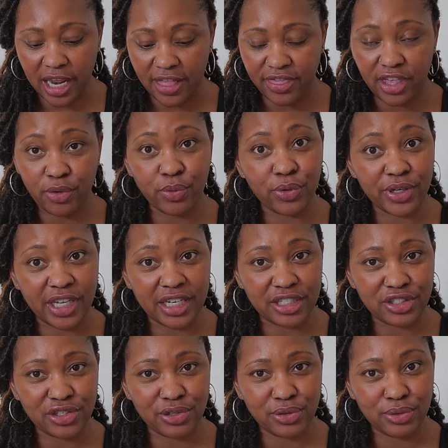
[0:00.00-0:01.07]
and then we'll get
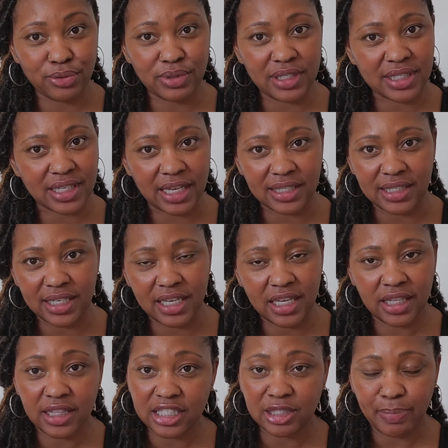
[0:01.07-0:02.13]
into
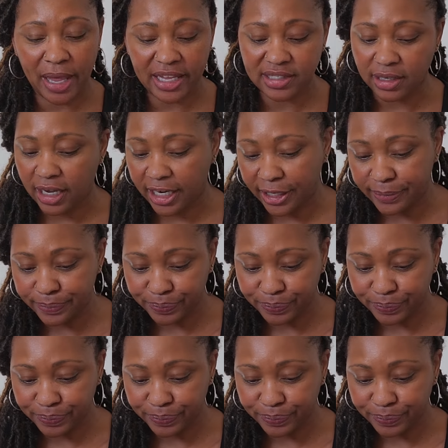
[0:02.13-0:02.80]
discussing the specs on it.